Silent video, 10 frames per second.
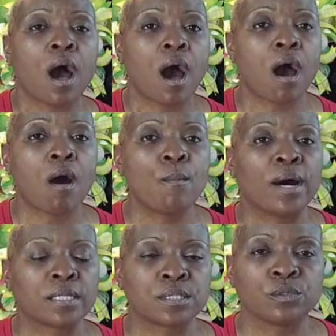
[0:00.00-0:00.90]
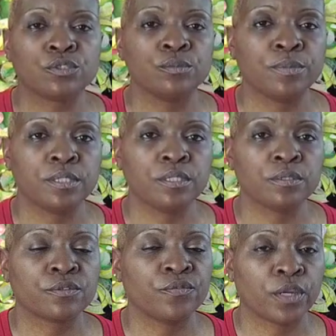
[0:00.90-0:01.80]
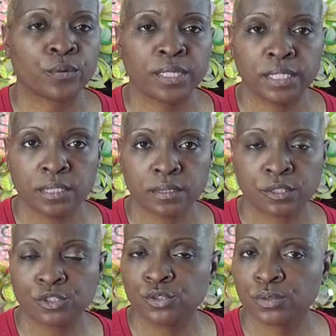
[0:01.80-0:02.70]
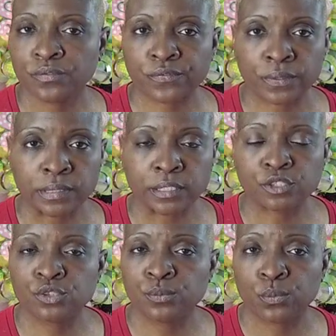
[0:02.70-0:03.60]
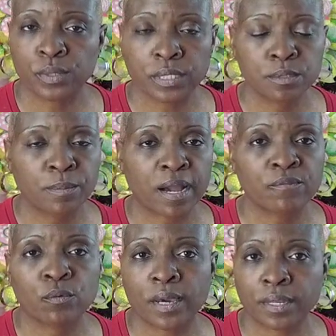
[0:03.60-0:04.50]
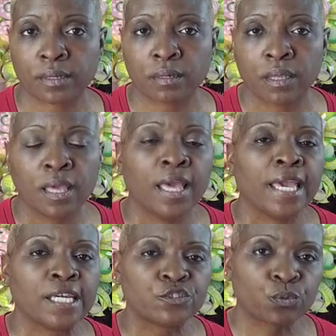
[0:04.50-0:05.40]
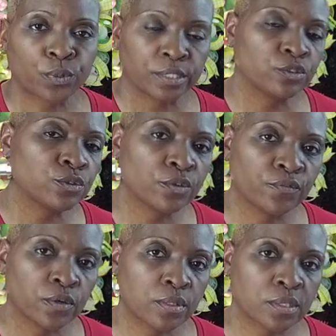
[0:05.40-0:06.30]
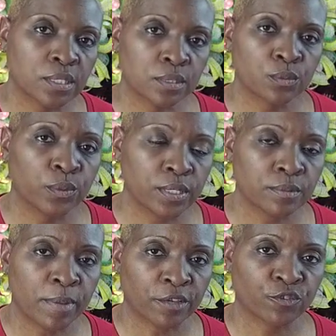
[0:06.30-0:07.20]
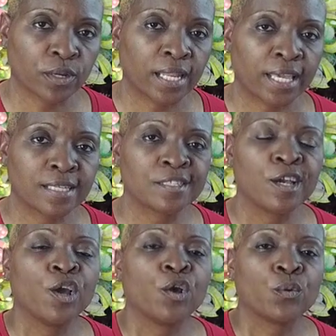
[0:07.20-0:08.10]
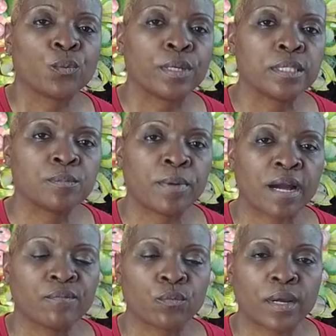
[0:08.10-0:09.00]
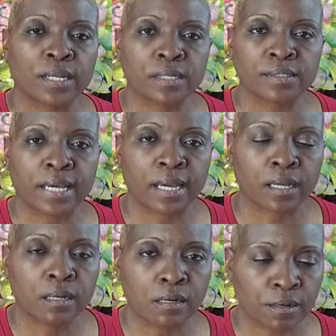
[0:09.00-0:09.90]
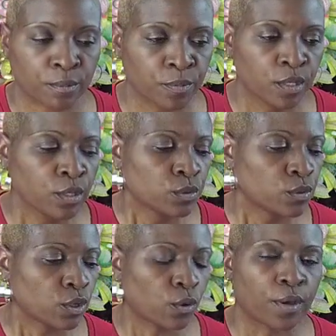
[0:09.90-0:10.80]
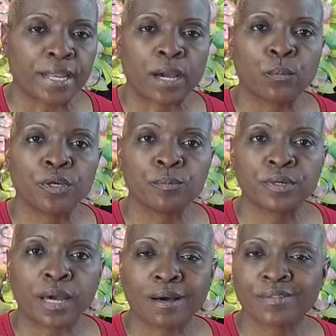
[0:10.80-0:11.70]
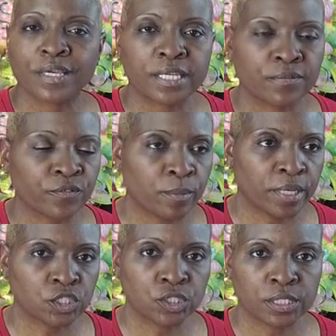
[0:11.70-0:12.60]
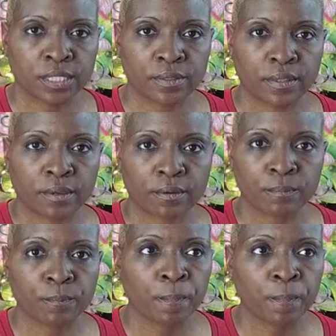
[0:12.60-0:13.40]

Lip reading: All my social media is very easy. It's user-friendly. It's Wreath by Veronica. And to register for the 6 weeks masterclass, wreathbyveronica.com. So, and I will put all that information in there